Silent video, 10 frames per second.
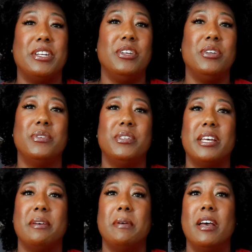use
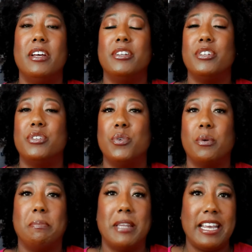them to
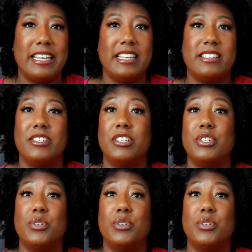store blankets, to